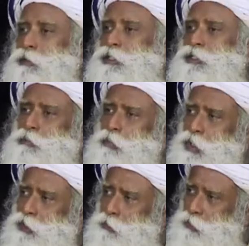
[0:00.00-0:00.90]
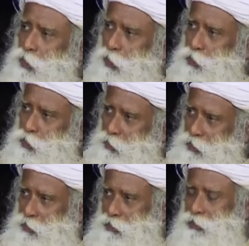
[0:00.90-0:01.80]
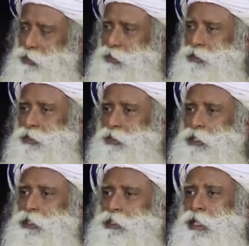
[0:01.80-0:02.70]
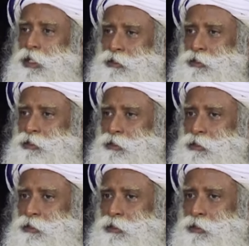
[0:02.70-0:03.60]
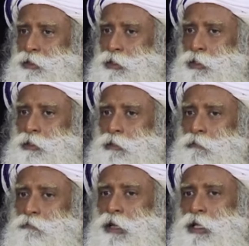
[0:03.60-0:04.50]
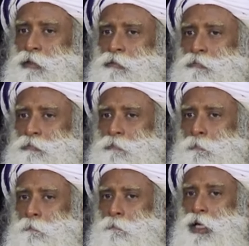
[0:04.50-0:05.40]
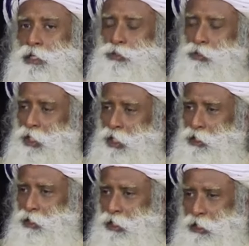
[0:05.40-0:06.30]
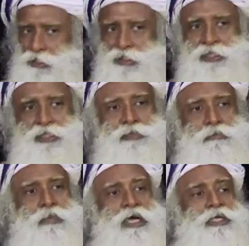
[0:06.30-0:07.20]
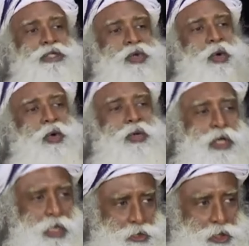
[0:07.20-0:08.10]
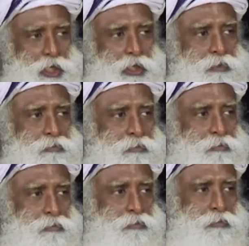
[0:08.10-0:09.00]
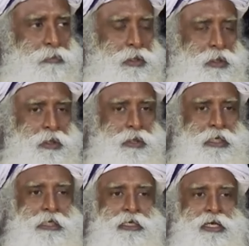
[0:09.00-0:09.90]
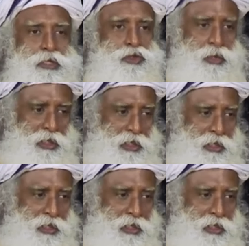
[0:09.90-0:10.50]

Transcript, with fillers: The symbolism is also this, that when masculine exists by its own nature, it naturally